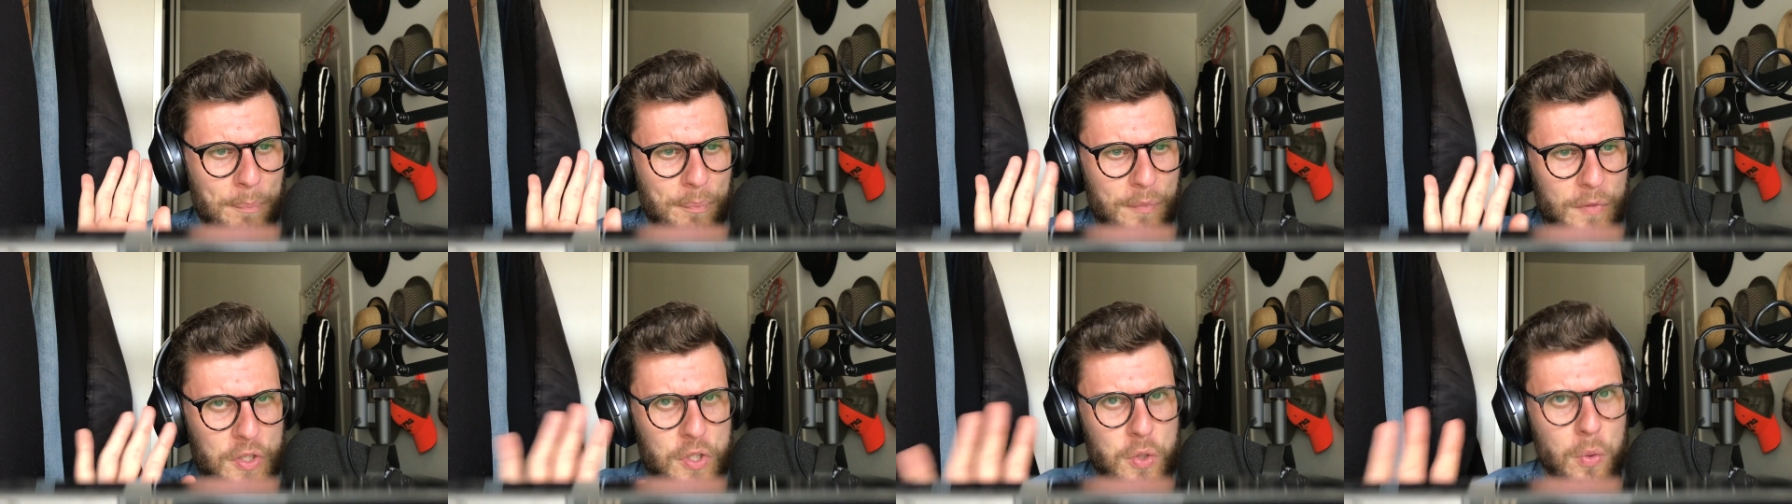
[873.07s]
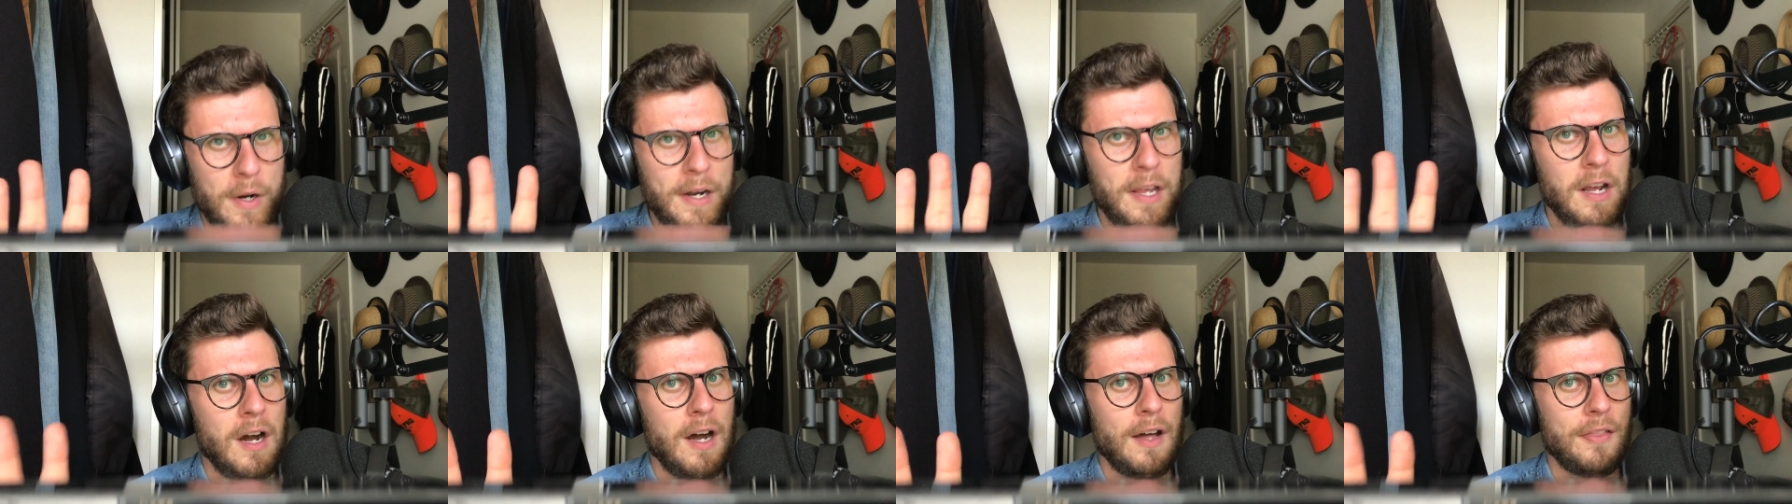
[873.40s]
20
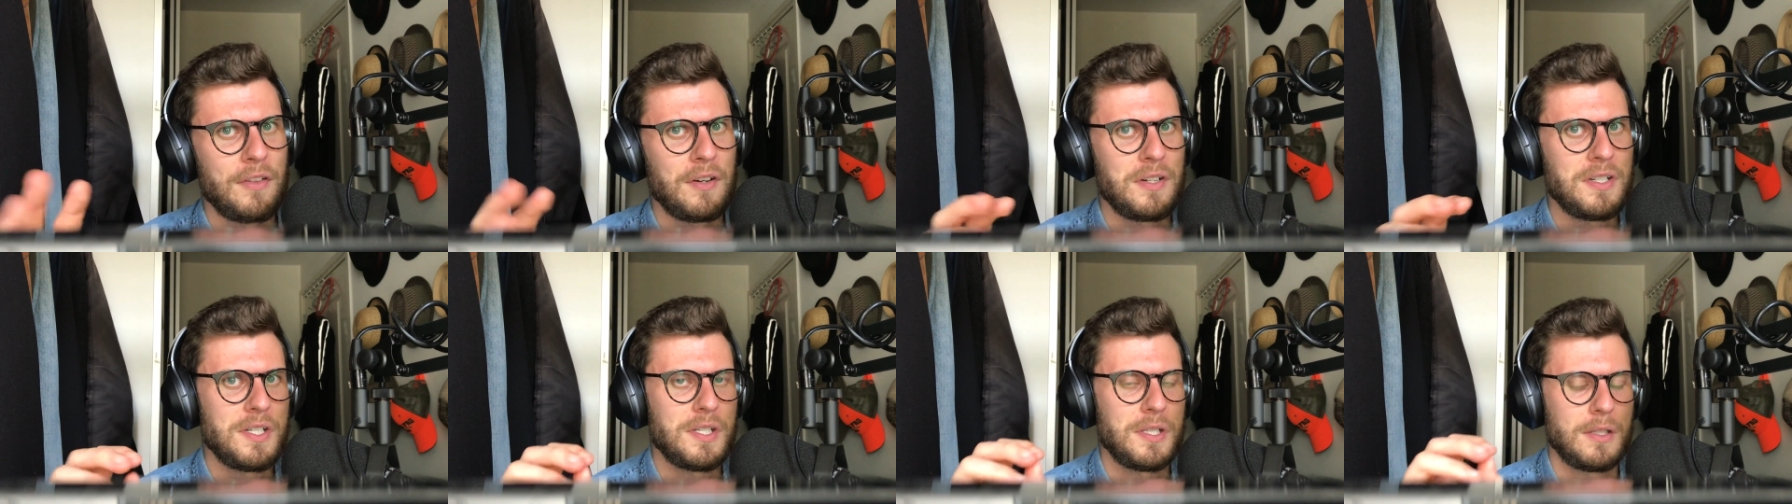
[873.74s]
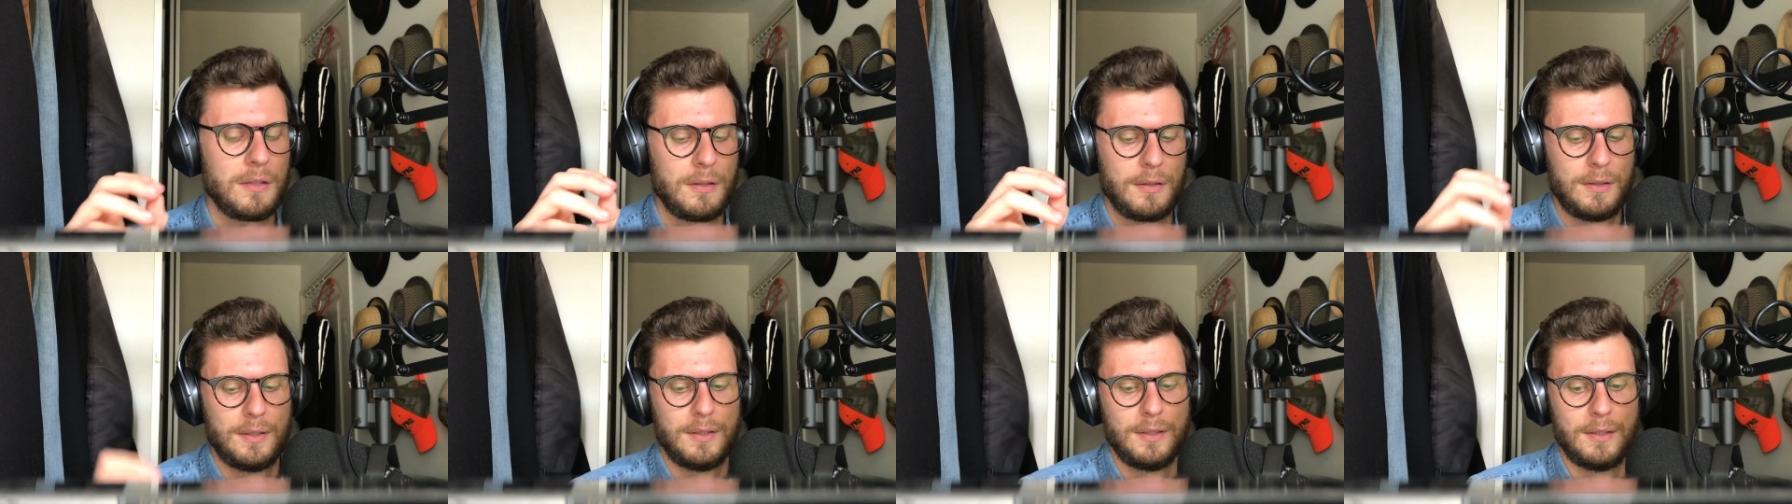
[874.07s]
authors,
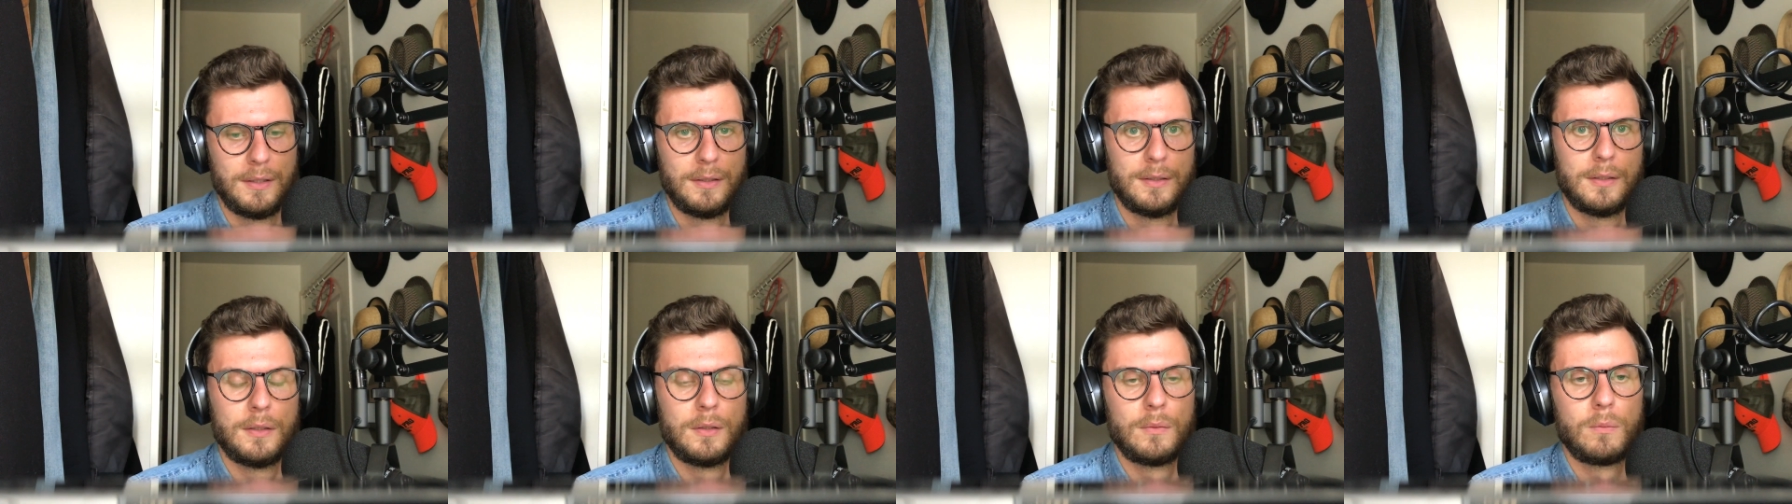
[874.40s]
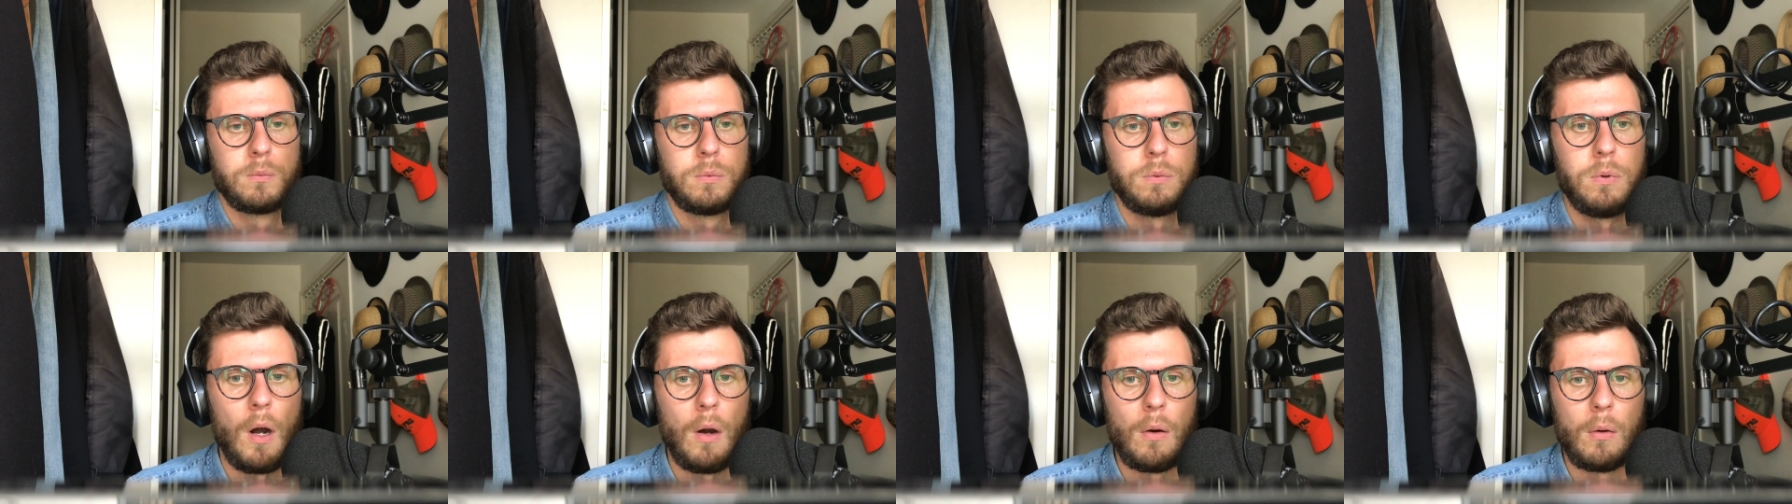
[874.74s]

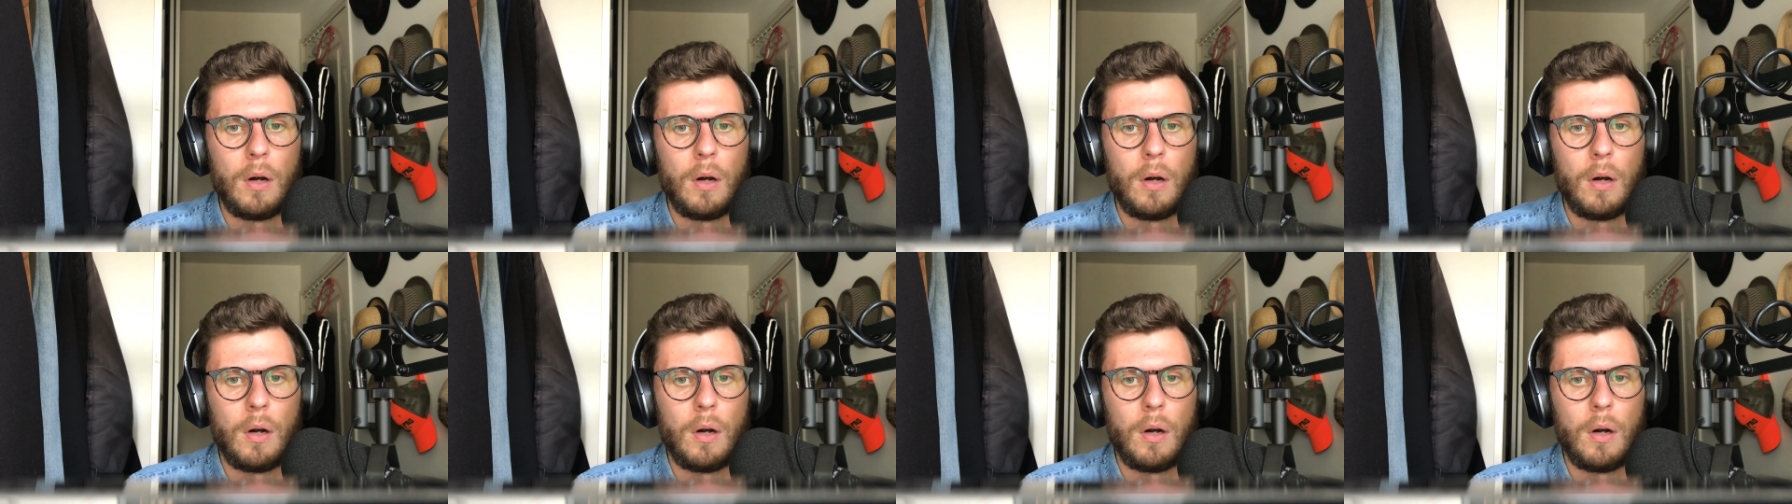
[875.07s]
whoa,